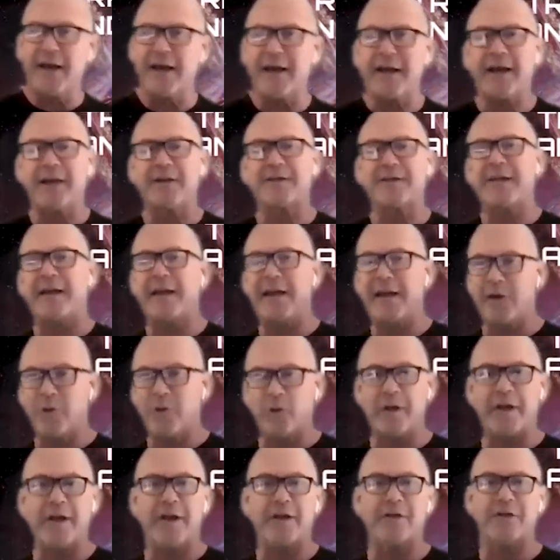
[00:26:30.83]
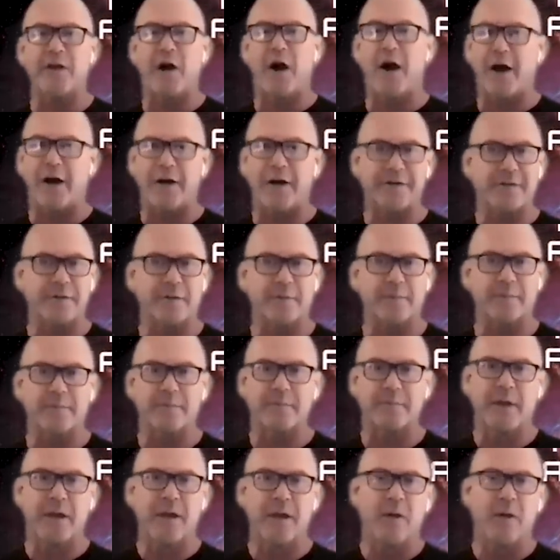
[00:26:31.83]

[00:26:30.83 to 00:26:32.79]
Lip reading: it gets equally as awesome